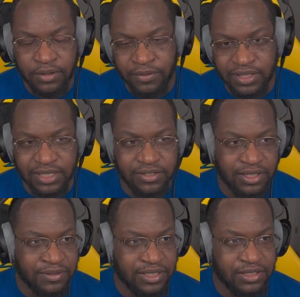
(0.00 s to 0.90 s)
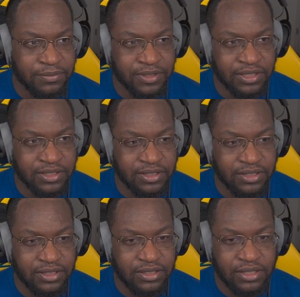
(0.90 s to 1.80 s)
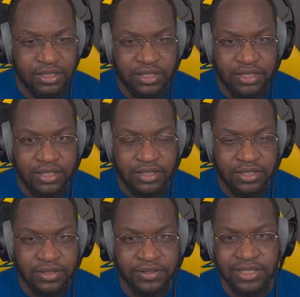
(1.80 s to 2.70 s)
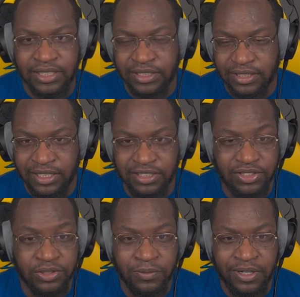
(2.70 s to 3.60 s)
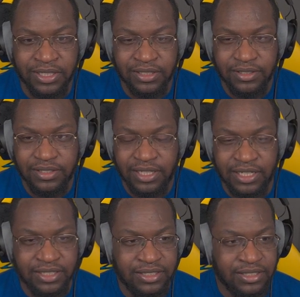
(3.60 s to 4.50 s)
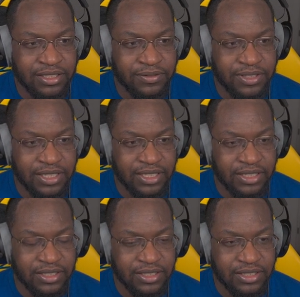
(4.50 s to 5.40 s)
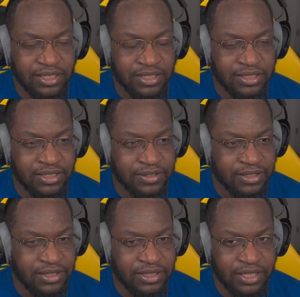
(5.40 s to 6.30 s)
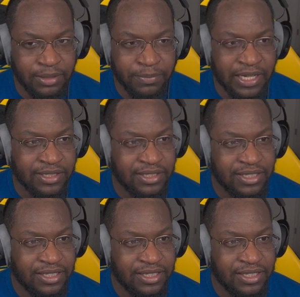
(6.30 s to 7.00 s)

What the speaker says: I mean, this extra damage is also pretty good. So it's a 2/1 that doesn't retaliate, that doesn't get hit back.